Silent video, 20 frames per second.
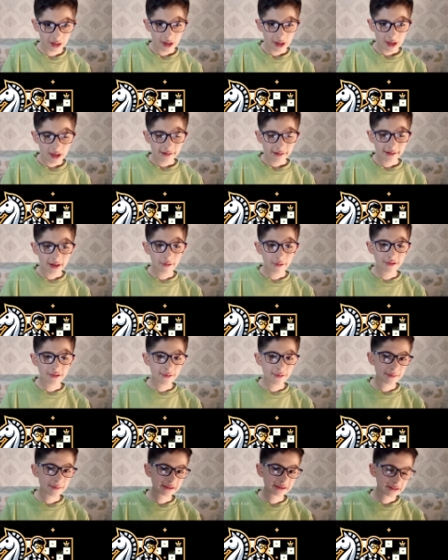Now in
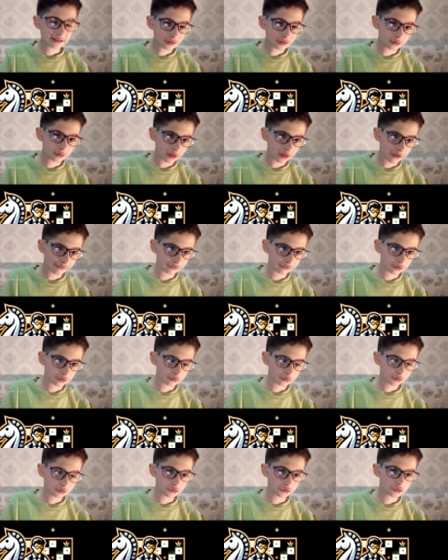the beginner
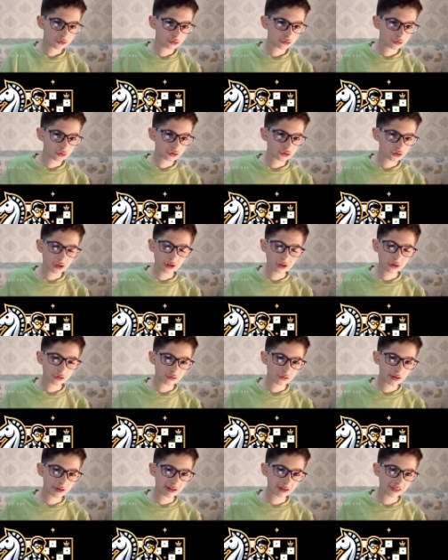level, you
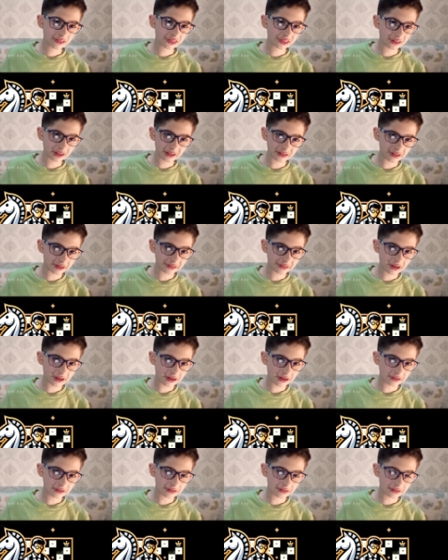shouldn't really think like
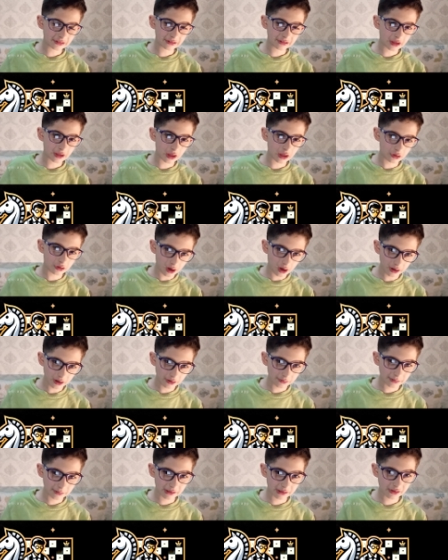that a
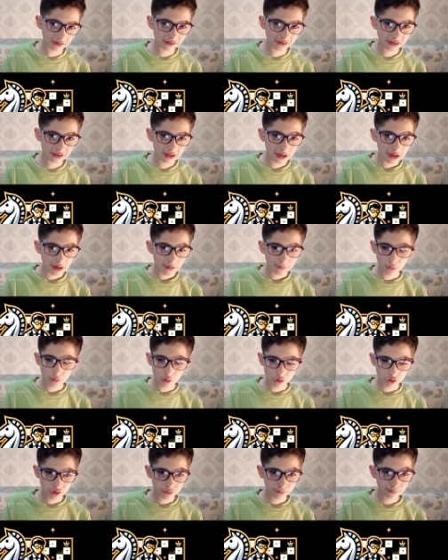lot, because
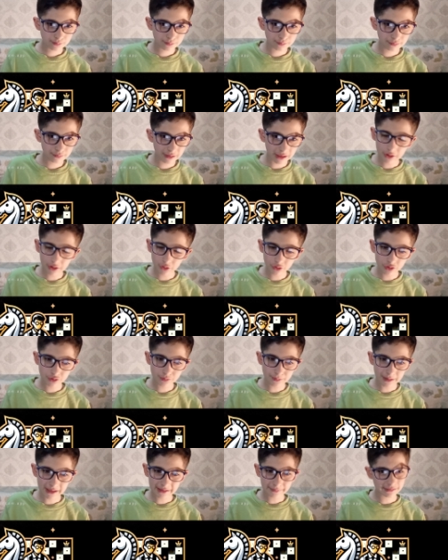most beginners
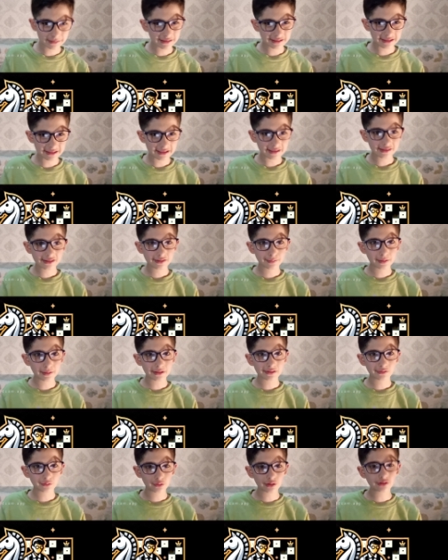make mistakes.
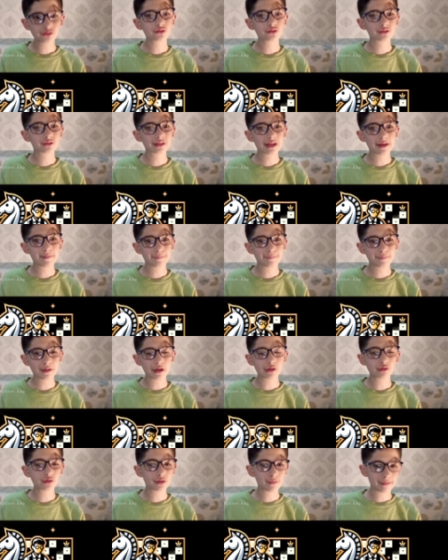But once you get
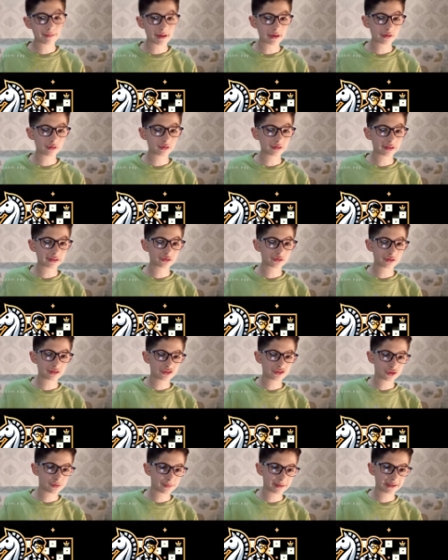better and better, like to
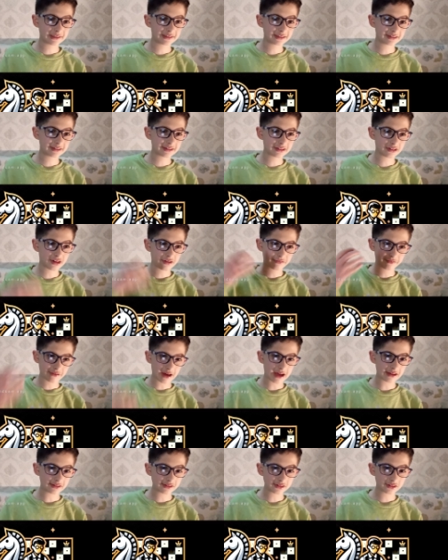intermediate and
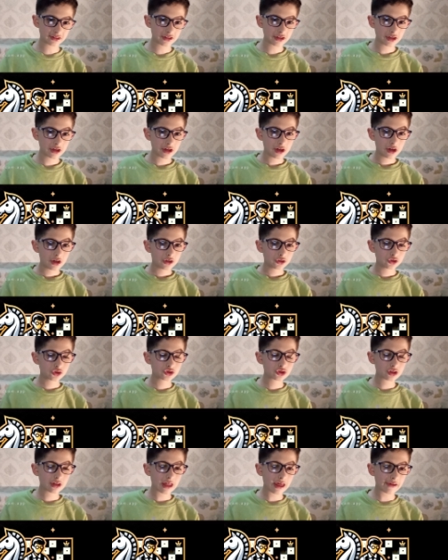advanced,
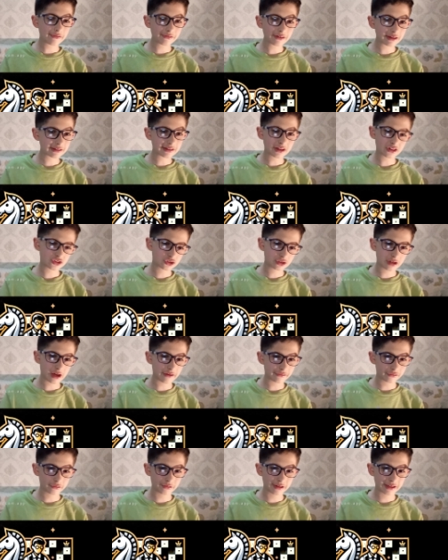every attack should
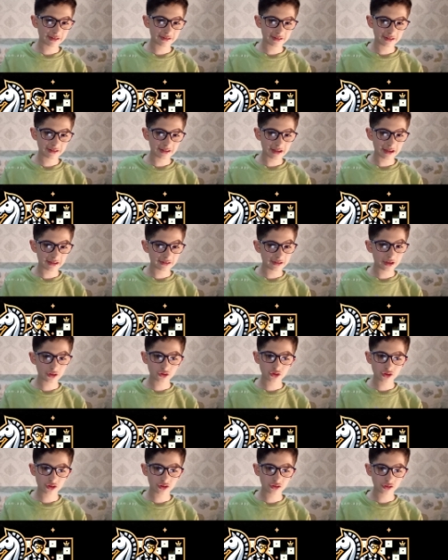have a reason and not
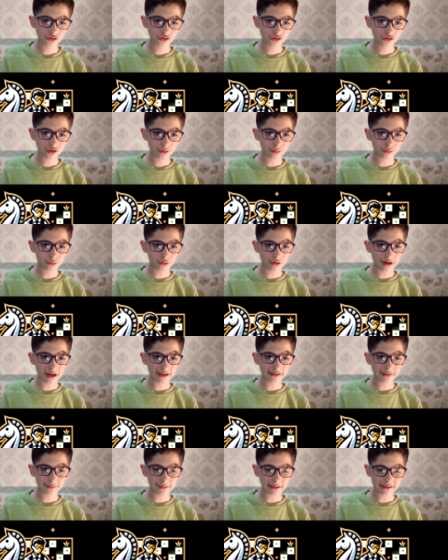just some
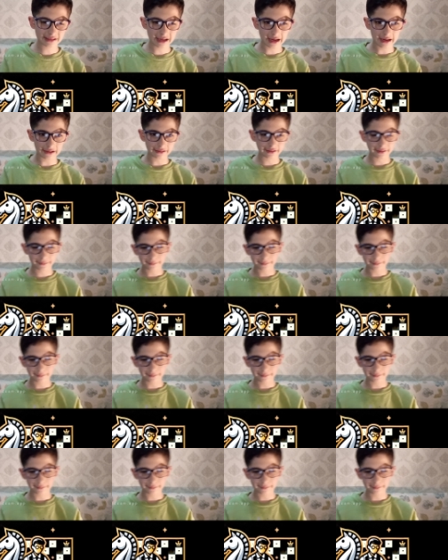random attack.